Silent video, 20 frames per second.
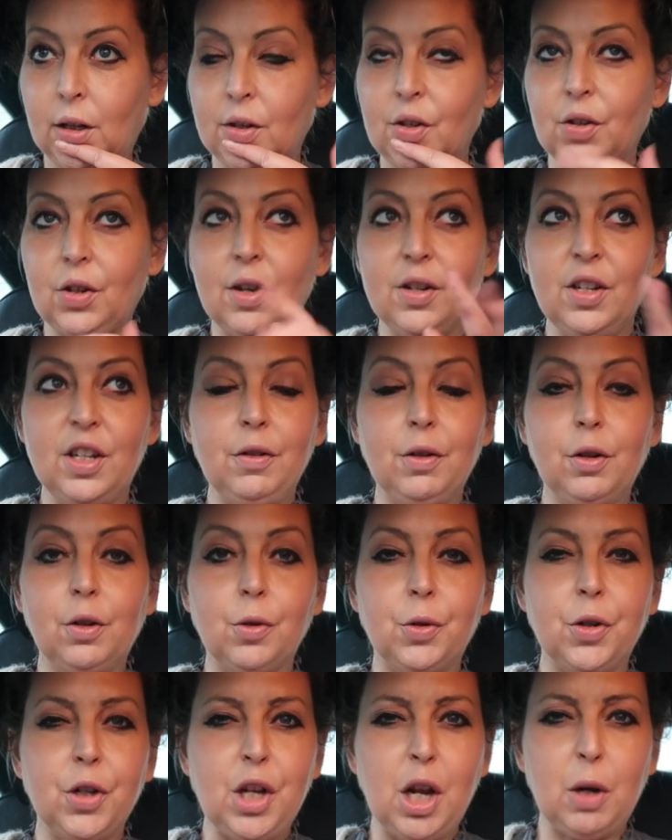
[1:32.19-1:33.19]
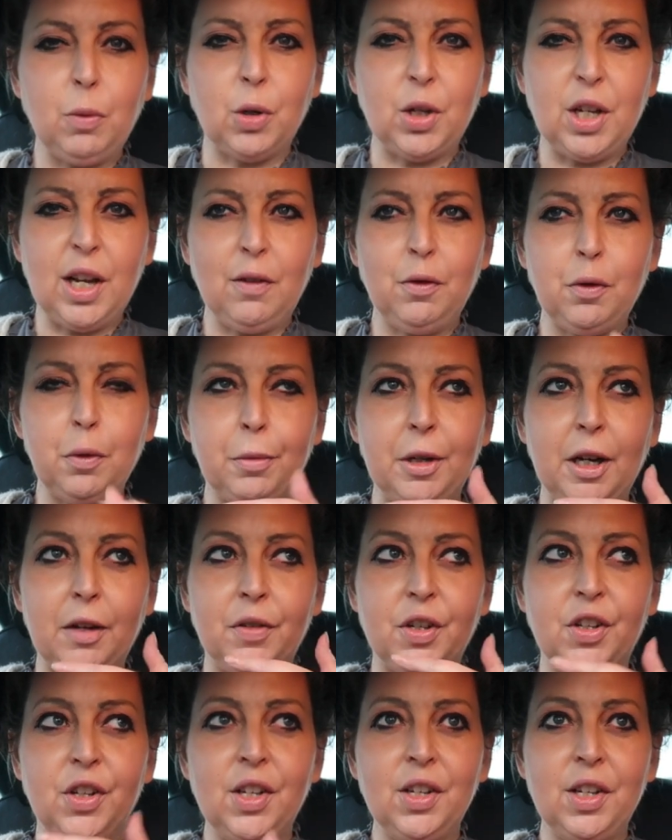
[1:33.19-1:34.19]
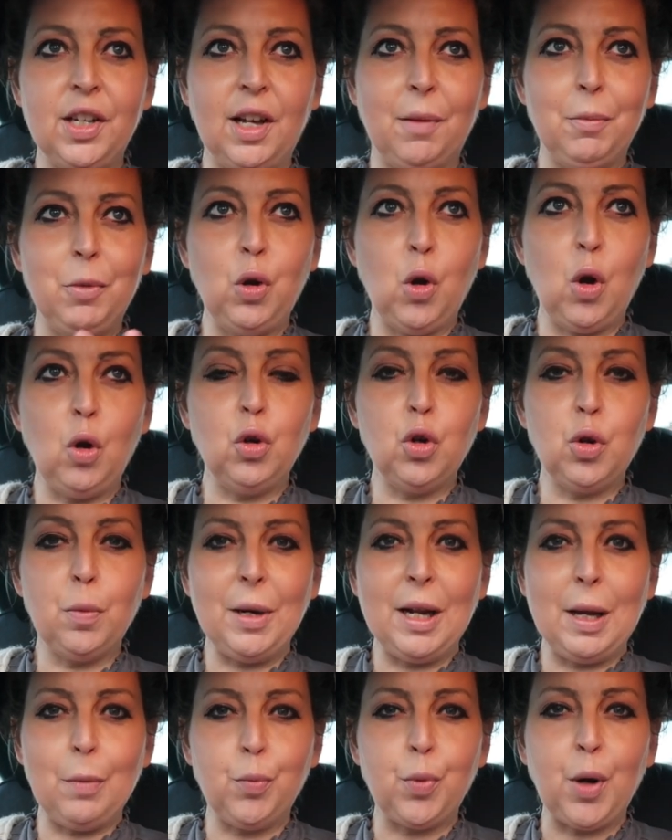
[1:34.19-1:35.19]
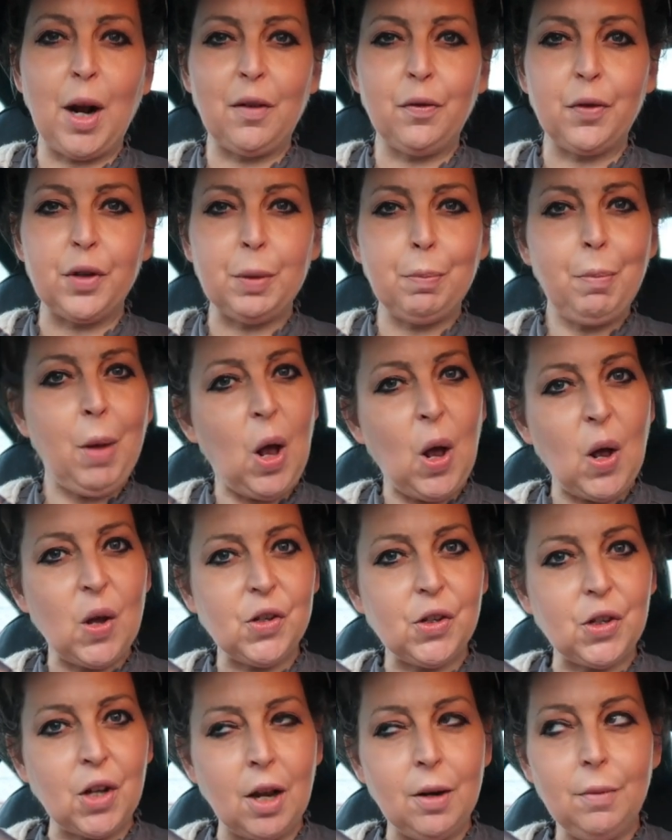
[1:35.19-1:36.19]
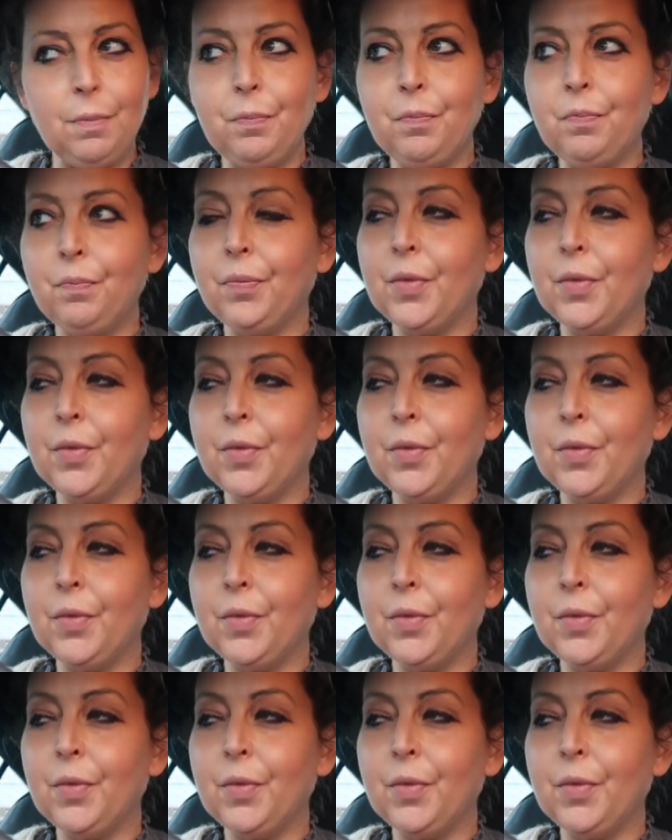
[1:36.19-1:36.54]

it's kind of difficult to know what to have for breakfast, isn't it? I'm not normally a breakfast person.